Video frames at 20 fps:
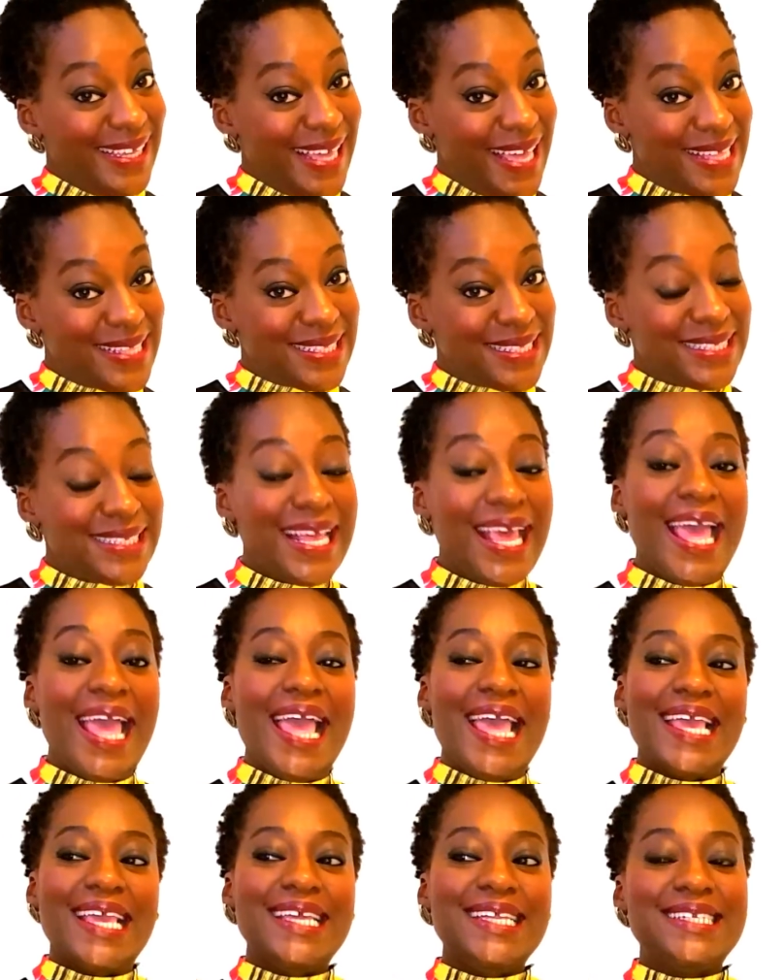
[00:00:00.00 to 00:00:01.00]
Yes,
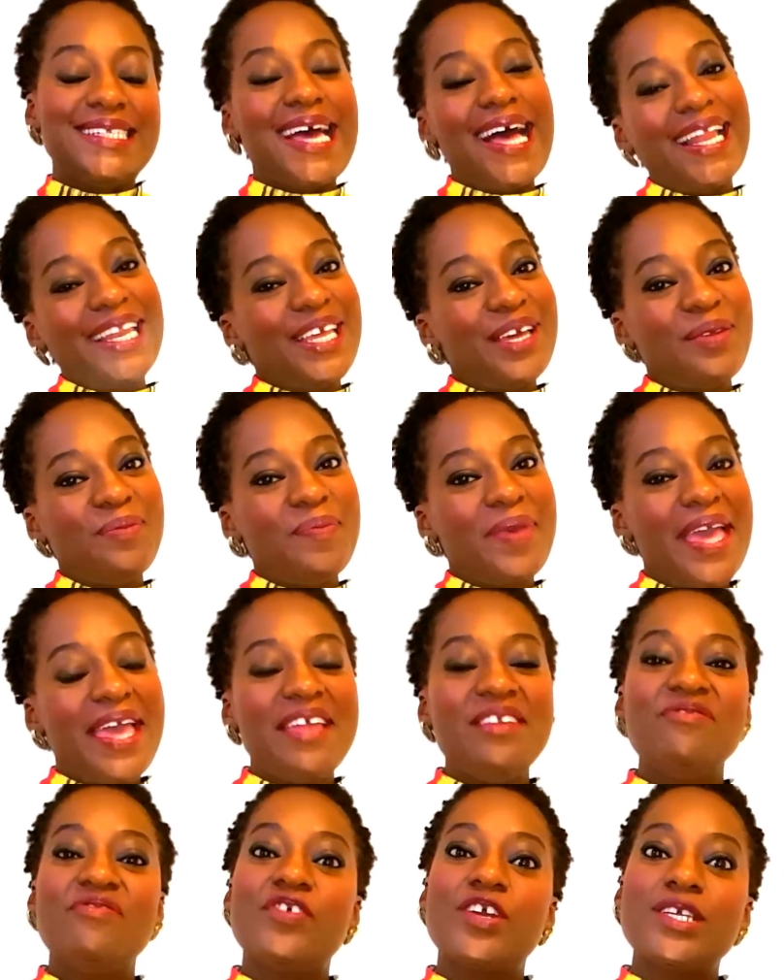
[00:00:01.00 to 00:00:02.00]
Italian
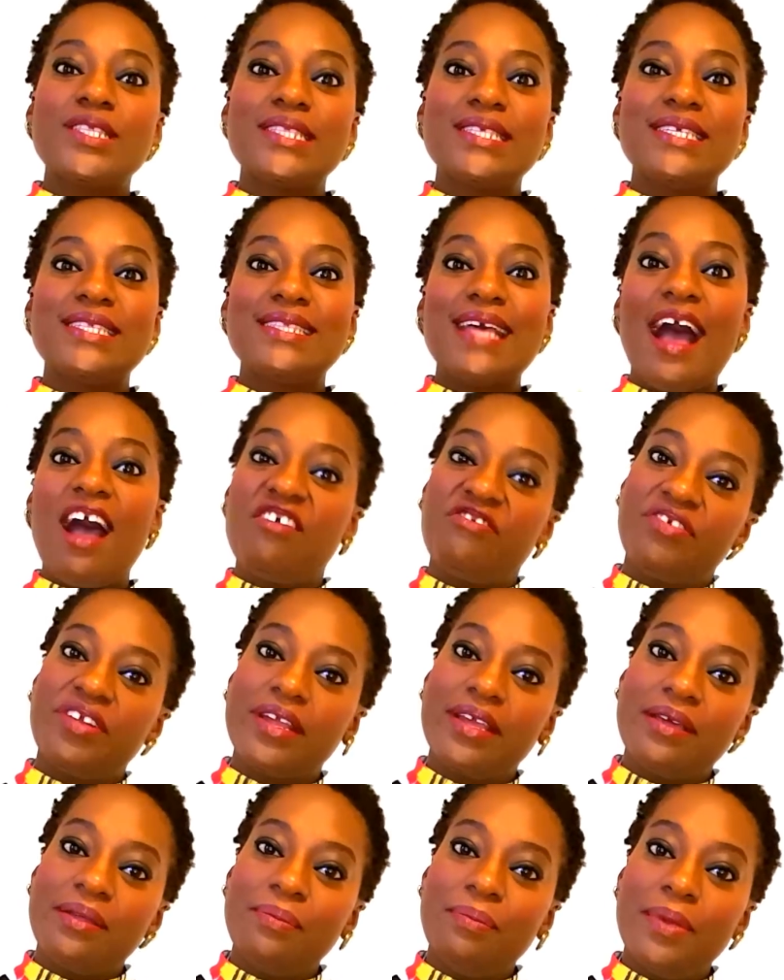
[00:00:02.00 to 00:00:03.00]
men versus
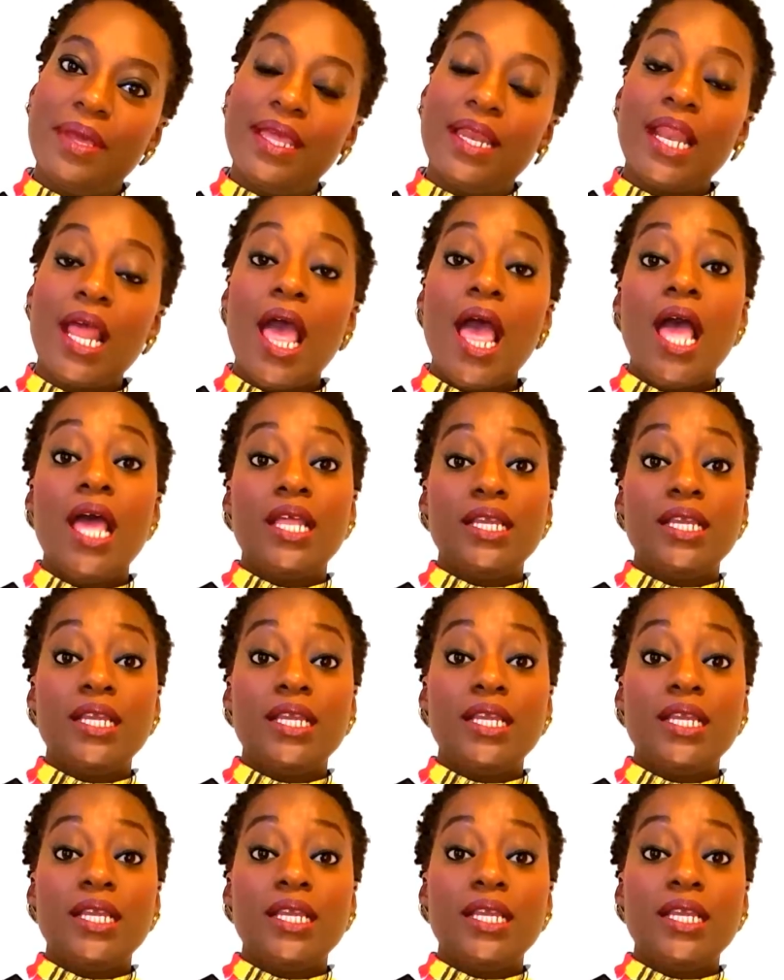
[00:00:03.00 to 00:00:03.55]
African men.